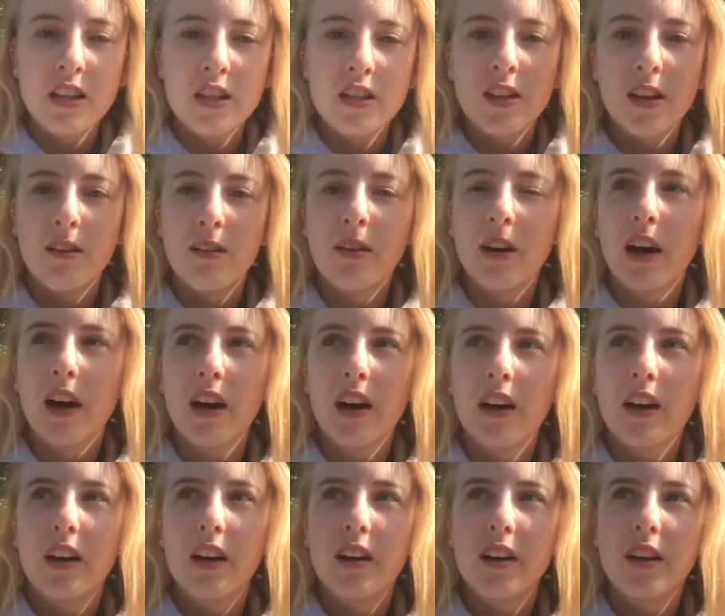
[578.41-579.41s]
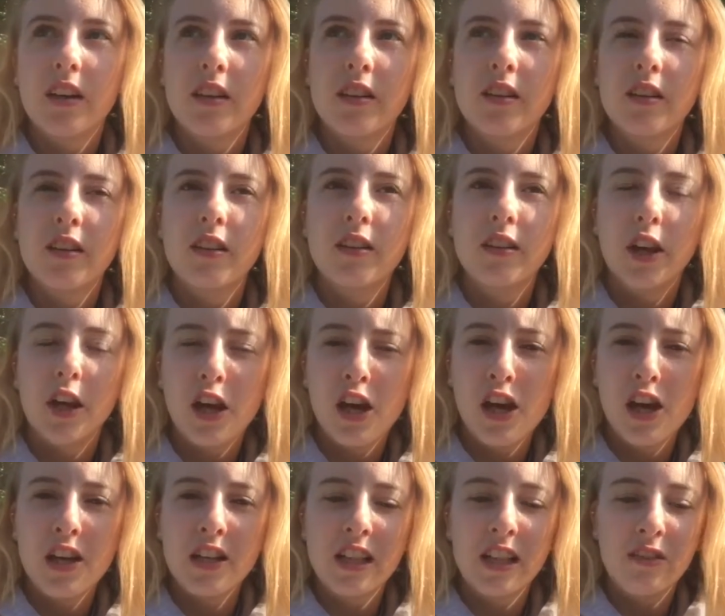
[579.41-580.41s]
So the
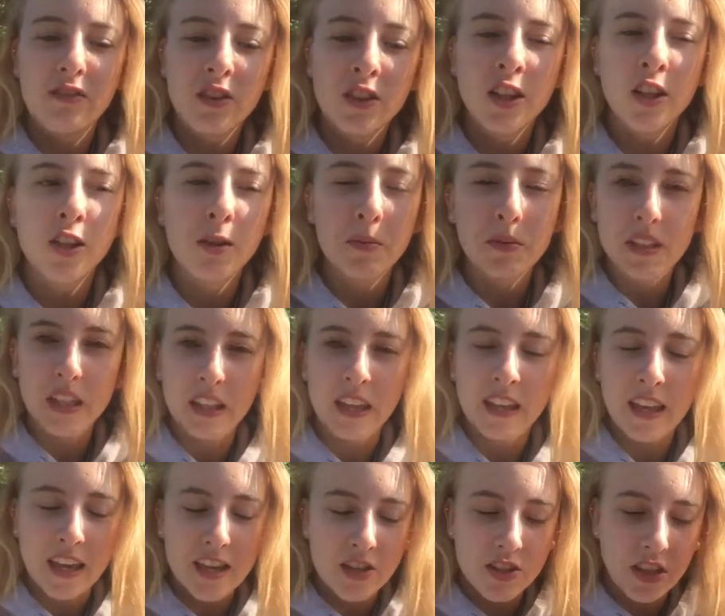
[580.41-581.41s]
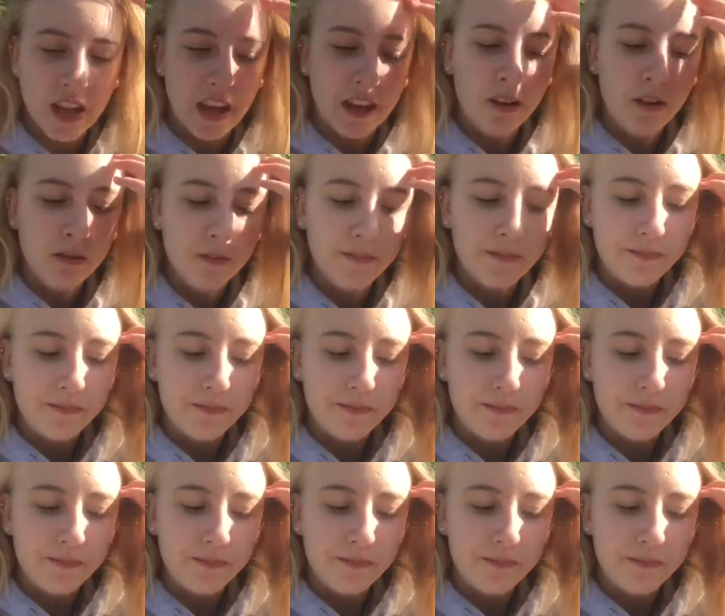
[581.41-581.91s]
herd lived in the double-decker cage now.